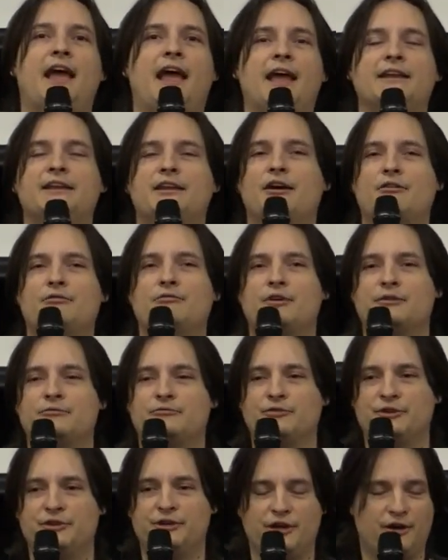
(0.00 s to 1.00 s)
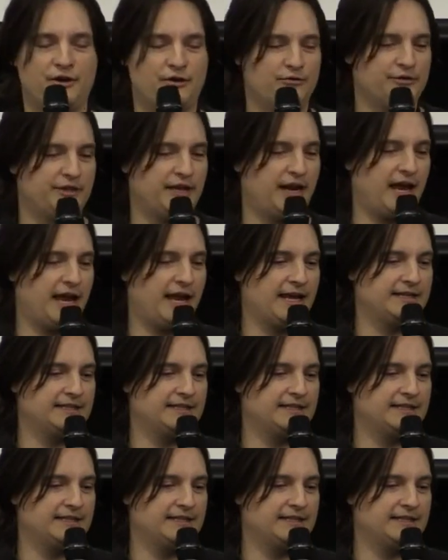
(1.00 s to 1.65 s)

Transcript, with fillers: and no one would know that I